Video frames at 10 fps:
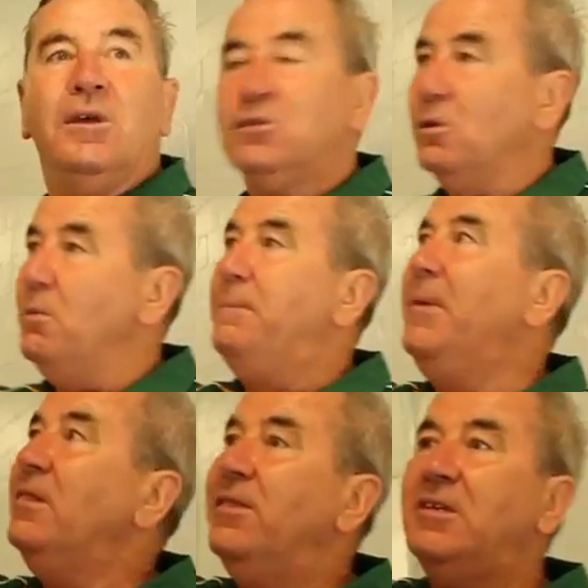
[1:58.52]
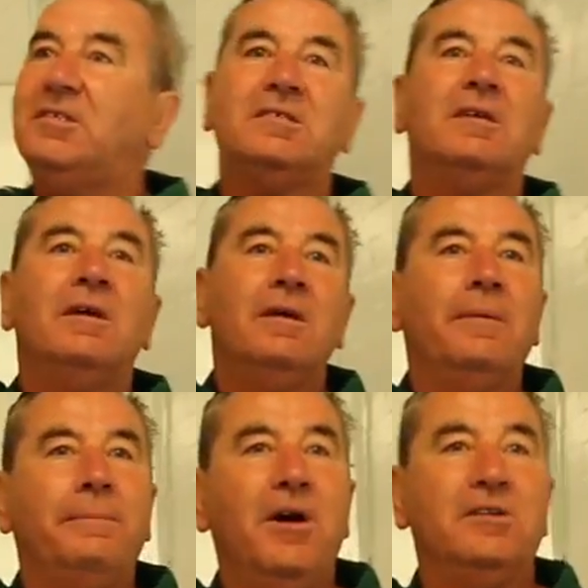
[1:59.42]
So we built this
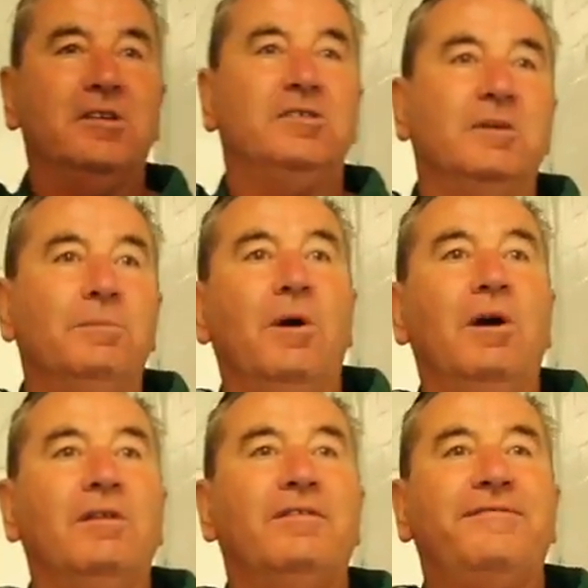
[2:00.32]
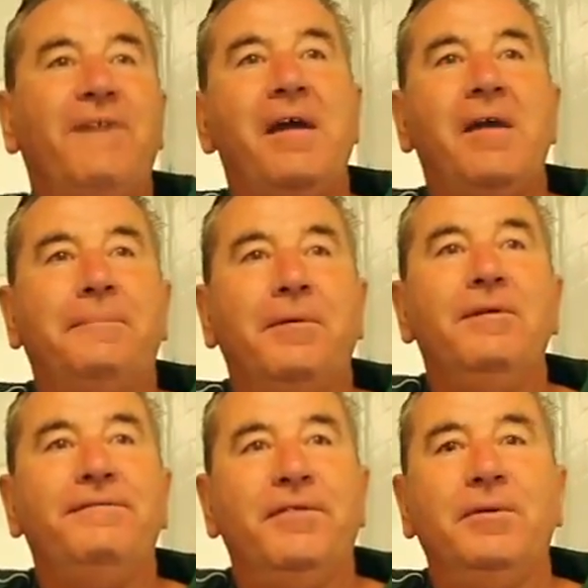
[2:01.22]
partition wall that's
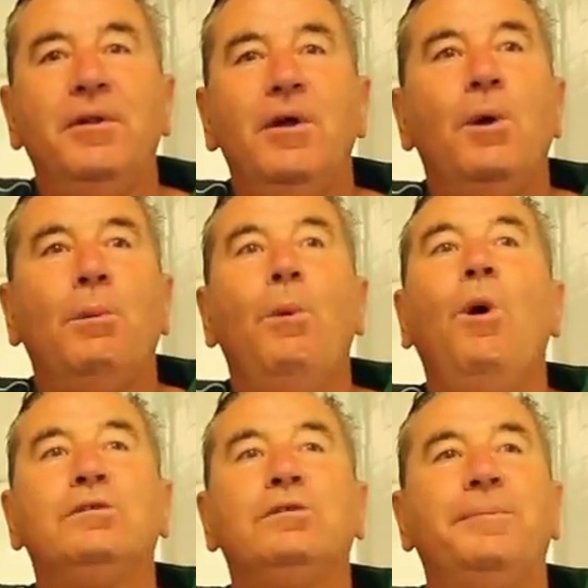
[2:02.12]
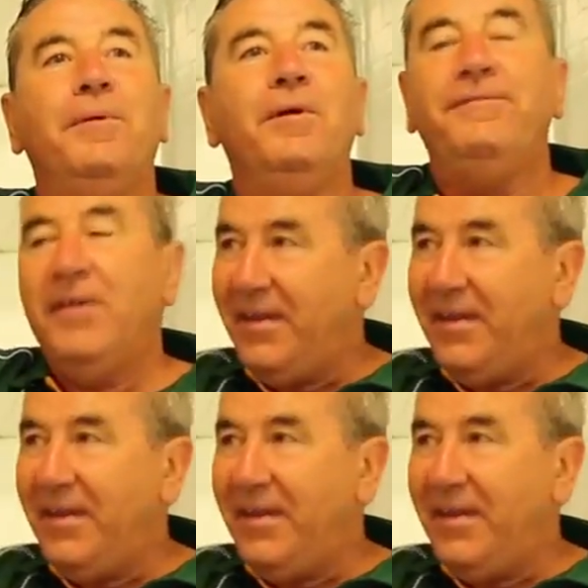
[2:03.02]
fireproof and waterproof.